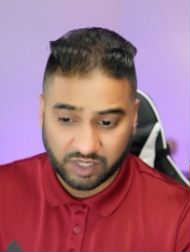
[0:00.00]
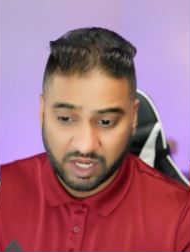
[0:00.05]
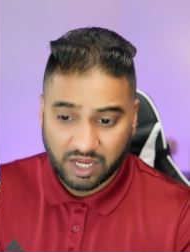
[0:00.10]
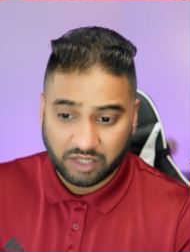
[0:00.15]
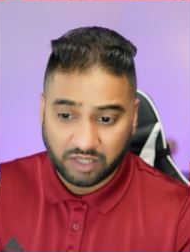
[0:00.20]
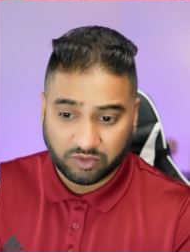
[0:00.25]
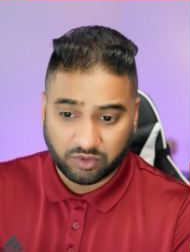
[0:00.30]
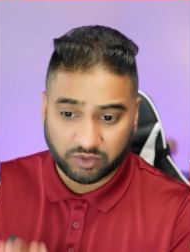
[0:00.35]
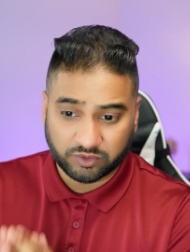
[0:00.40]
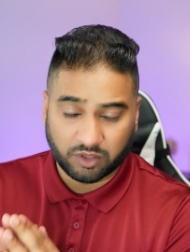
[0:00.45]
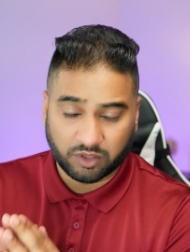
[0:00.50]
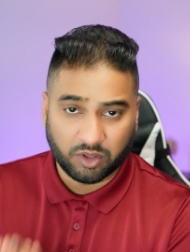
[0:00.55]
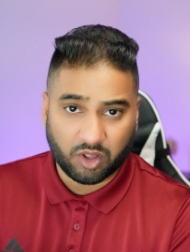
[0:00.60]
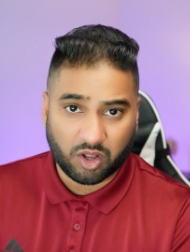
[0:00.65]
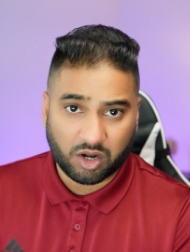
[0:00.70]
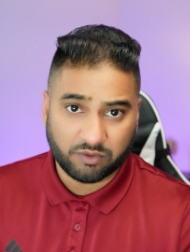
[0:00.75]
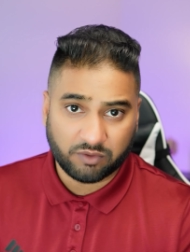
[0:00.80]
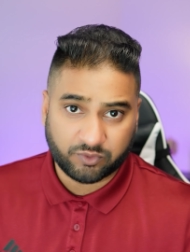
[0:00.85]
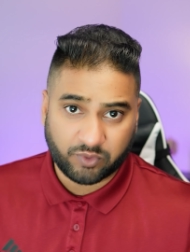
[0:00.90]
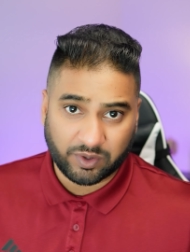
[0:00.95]
There's a lot
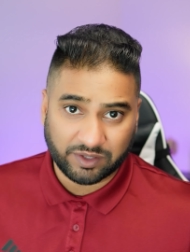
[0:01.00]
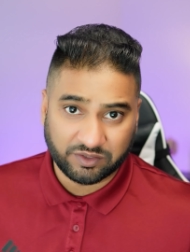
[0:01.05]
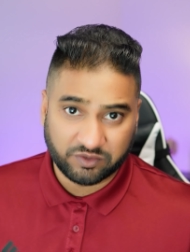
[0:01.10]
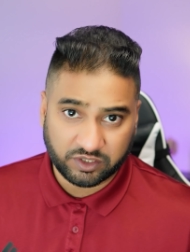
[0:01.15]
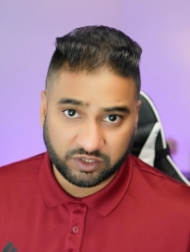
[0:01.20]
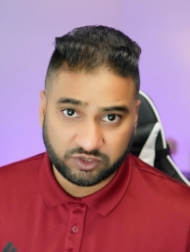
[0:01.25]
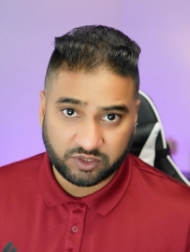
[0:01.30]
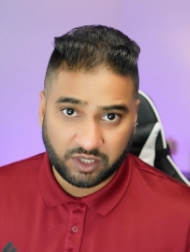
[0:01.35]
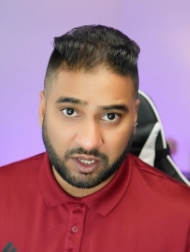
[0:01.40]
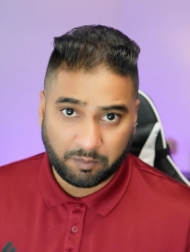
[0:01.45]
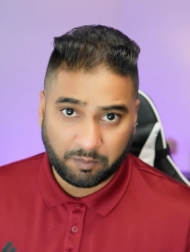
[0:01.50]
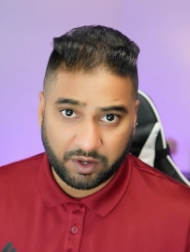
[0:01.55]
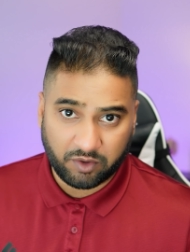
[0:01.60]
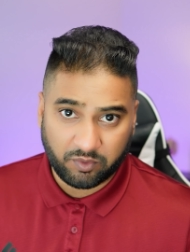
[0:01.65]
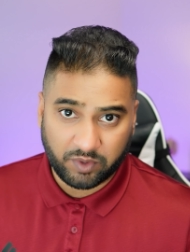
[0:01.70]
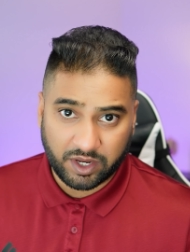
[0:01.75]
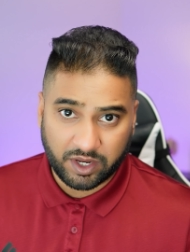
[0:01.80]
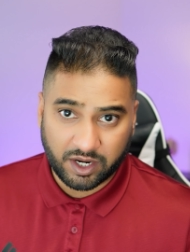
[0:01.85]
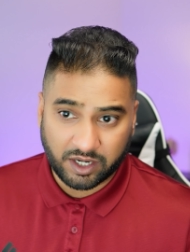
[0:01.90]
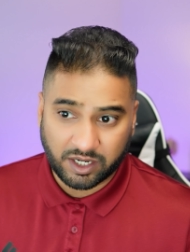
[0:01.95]
of transitioning
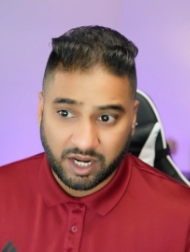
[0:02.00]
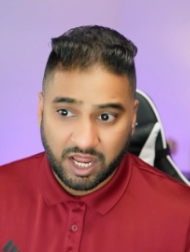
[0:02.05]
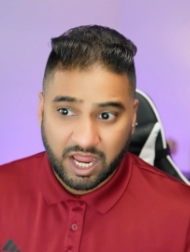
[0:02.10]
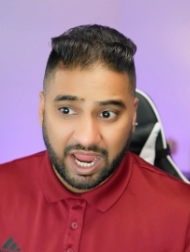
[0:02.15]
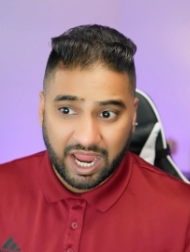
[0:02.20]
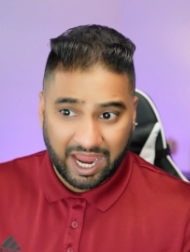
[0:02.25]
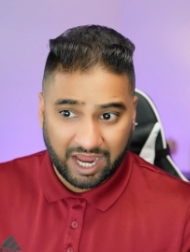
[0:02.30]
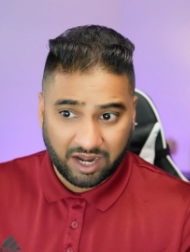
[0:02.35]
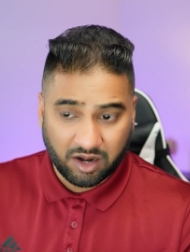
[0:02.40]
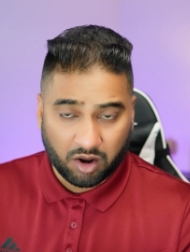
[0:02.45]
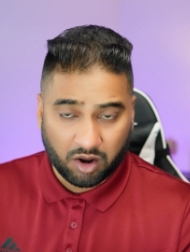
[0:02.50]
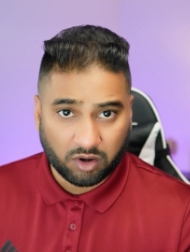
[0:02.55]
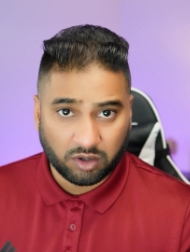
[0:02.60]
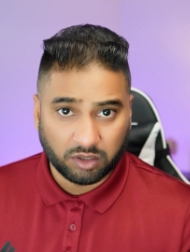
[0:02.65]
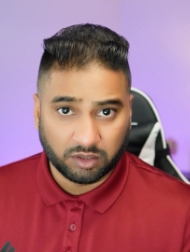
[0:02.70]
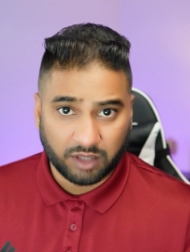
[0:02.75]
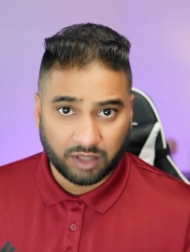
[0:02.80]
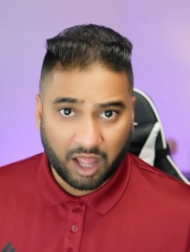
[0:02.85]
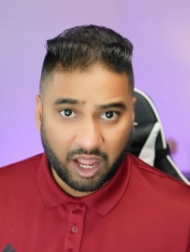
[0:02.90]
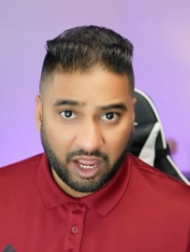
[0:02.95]
period in our
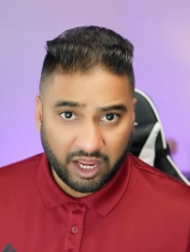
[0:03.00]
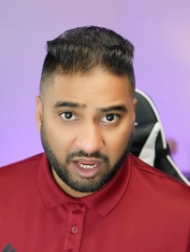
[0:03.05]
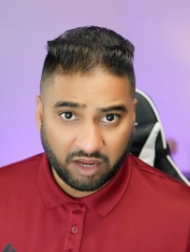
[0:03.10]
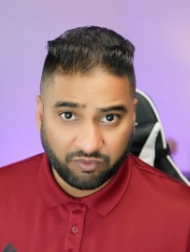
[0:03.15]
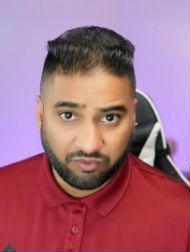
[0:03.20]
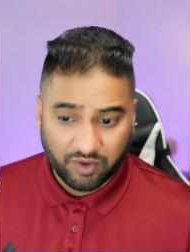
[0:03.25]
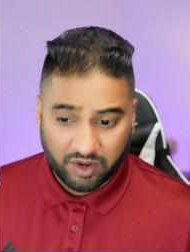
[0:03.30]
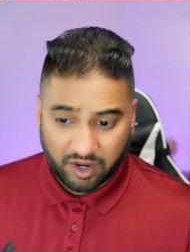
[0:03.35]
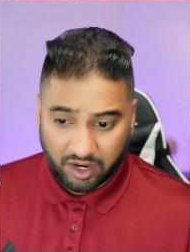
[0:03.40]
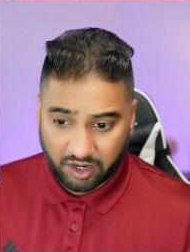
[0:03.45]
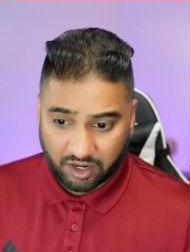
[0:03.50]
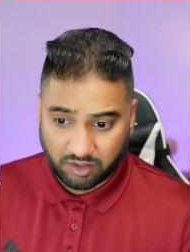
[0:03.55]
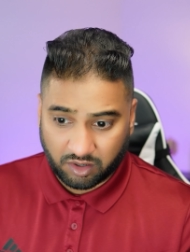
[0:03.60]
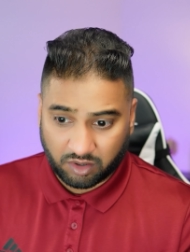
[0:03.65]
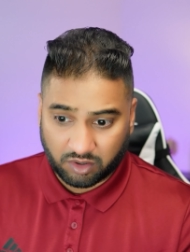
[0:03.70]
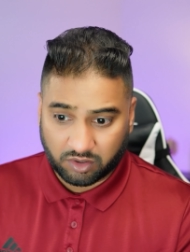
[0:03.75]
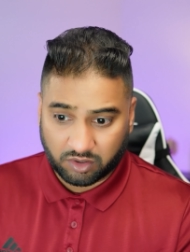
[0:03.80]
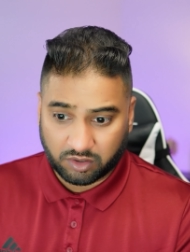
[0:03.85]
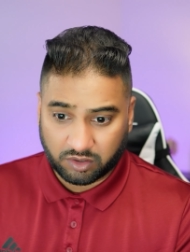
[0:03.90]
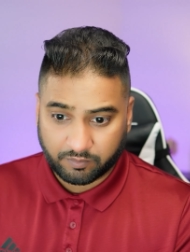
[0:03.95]
life, in
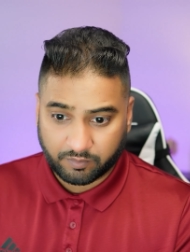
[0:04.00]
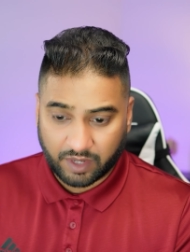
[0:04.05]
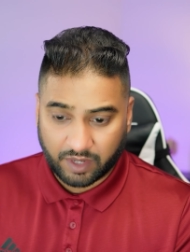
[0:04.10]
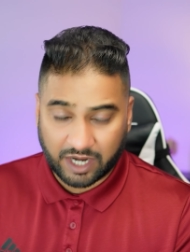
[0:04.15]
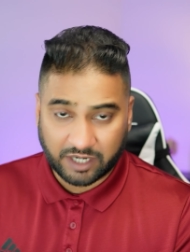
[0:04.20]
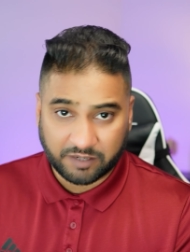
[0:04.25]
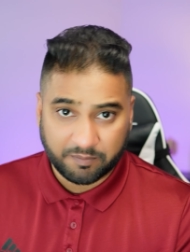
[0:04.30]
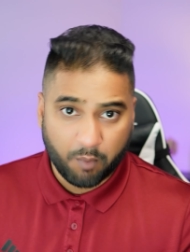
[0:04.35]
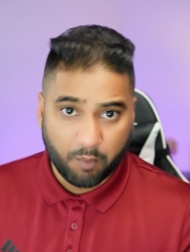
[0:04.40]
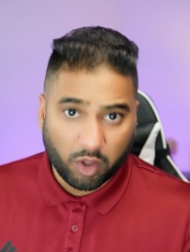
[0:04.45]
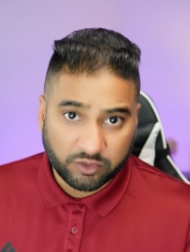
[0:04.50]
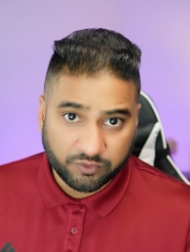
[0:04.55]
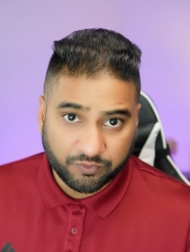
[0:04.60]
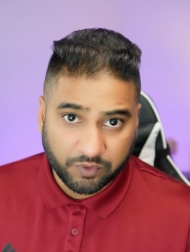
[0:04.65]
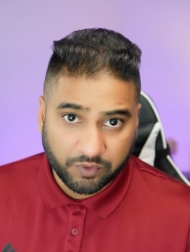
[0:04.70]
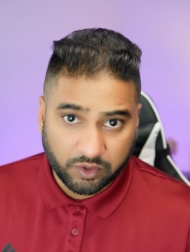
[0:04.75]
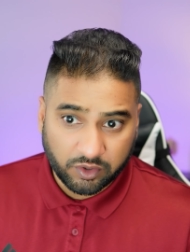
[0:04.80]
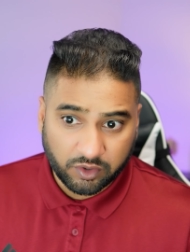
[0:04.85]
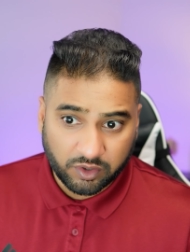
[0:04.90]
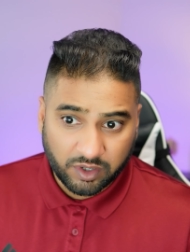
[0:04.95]
our
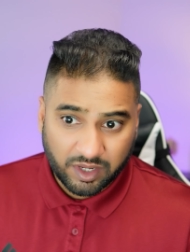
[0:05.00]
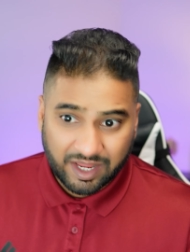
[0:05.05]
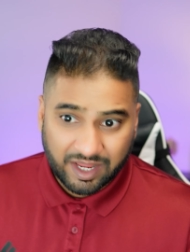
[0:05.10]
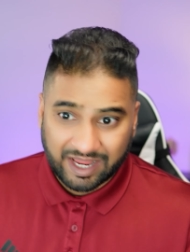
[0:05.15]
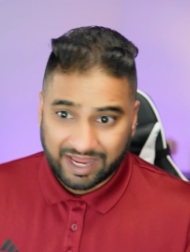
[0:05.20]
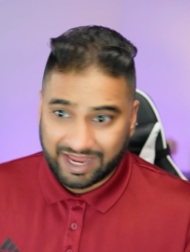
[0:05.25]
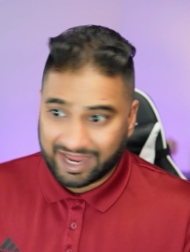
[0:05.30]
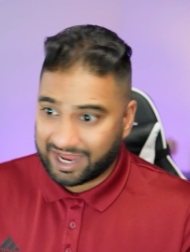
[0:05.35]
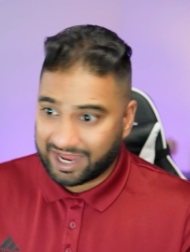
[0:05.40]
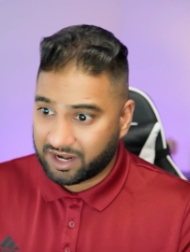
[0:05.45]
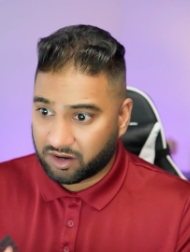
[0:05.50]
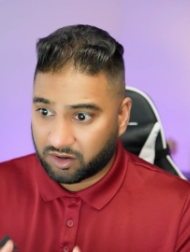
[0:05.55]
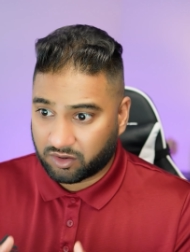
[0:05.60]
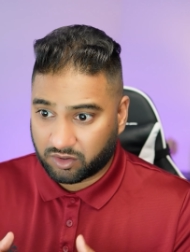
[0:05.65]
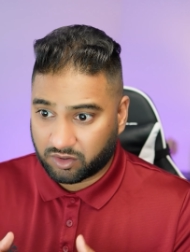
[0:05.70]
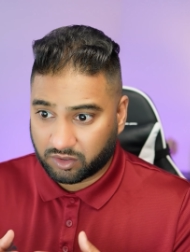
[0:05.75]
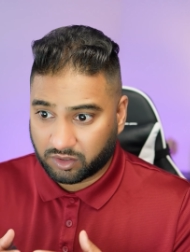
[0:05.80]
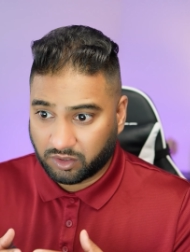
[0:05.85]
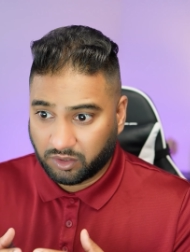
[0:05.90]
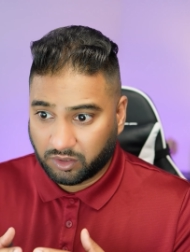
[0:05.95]
atmosphere, in our
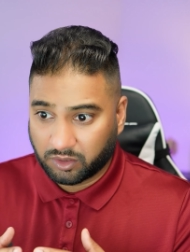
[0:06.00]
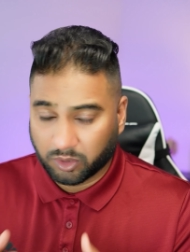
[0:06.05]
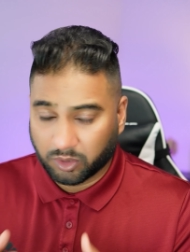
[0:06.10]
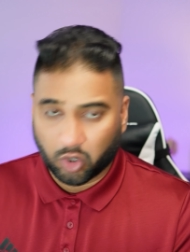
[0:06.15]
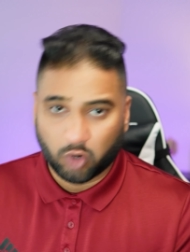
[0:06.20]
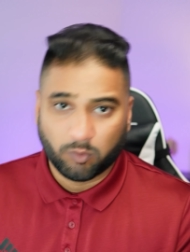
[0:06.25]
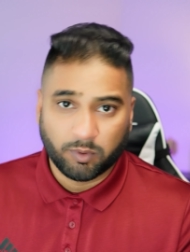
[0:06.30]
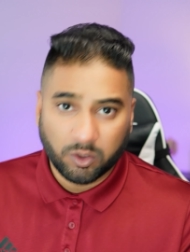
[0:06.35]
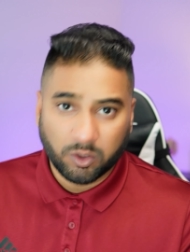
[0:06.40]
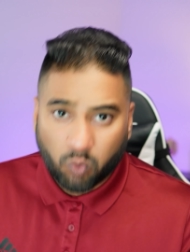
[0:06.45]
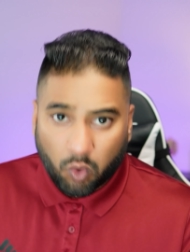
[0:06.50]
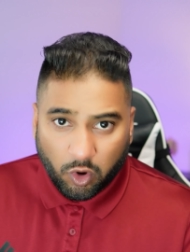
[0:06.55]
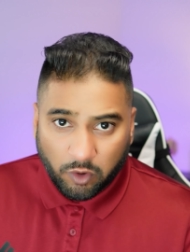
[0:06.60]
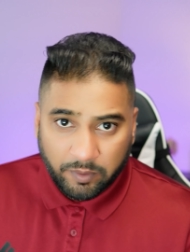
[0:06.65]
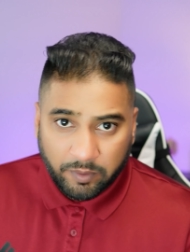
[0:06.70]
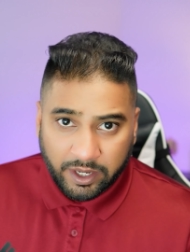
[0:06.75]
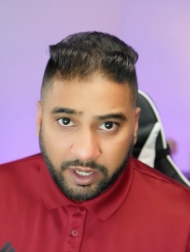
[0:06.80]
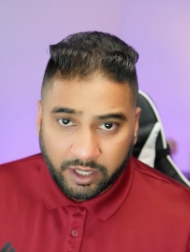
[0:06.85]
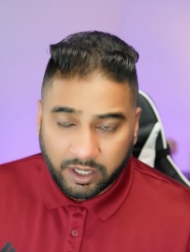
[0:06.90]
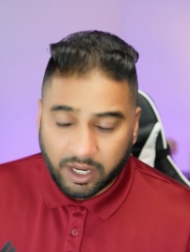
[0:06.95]
global
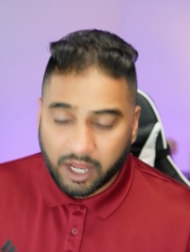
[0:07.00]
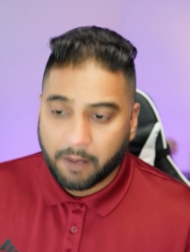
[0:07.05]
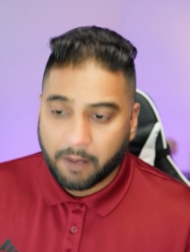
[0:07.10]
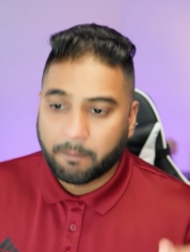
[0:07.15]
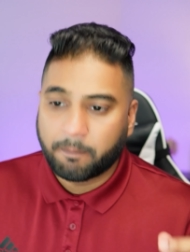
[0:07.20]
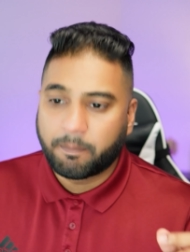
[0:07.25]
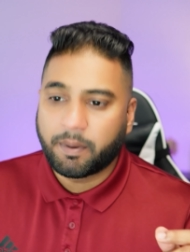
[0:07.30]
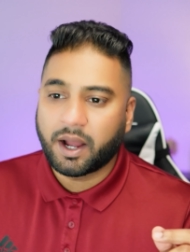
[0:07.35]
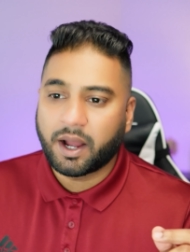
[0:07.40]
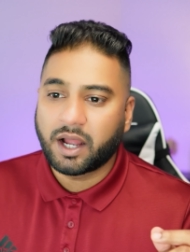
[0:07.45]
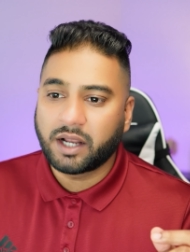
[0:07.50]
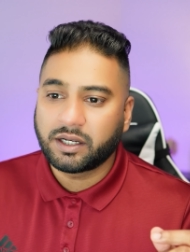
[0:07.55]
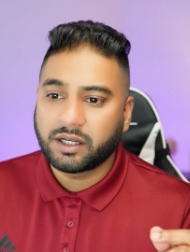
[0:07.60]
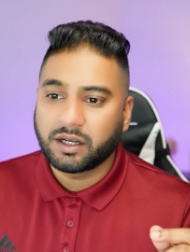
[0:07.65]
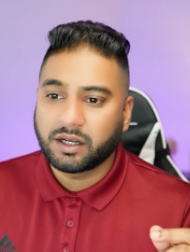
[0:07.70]
warming, but